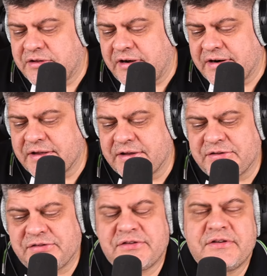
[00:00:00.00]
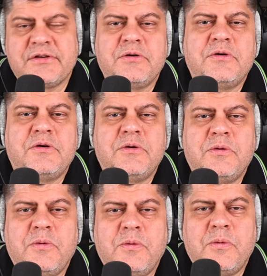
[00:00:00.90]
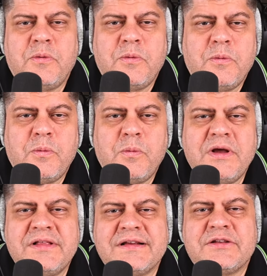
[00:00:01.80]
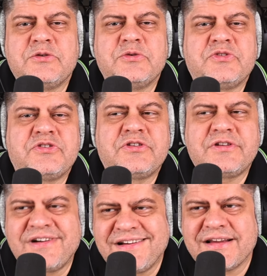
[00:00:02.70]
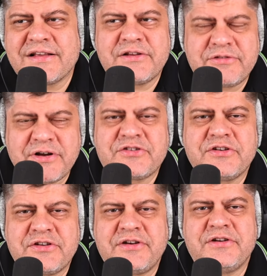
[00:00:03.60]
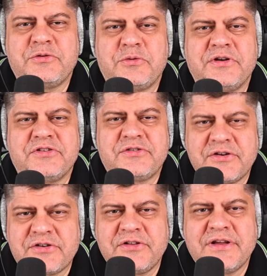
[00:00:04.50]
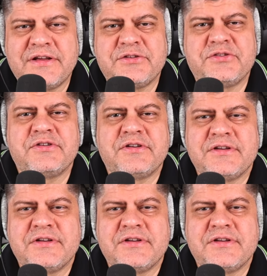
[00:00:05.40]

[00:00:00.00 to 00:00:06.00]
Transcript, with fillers: targets willing to strike the Russian territories, Russian lands.